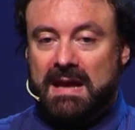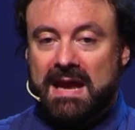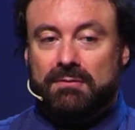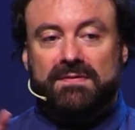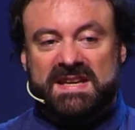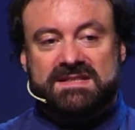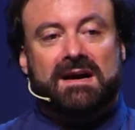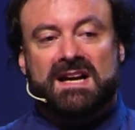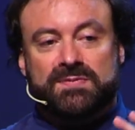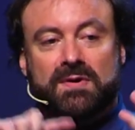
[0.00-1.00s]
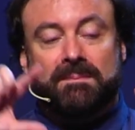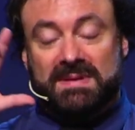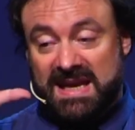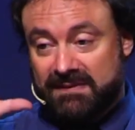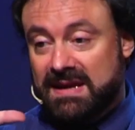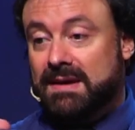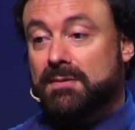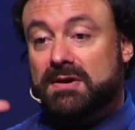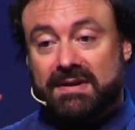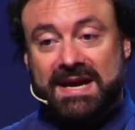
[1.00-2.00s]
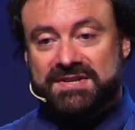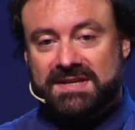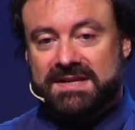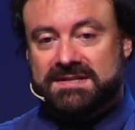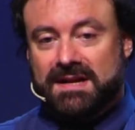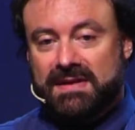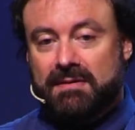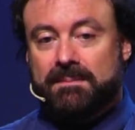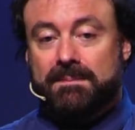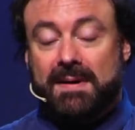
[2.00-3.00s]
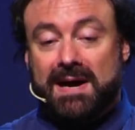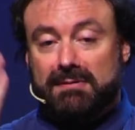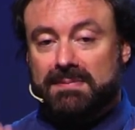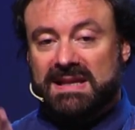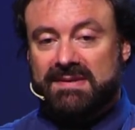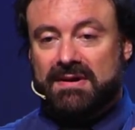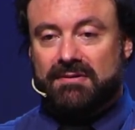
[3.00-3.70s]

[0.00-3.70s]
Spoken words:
And all these guys were creationists, They were Bible-believing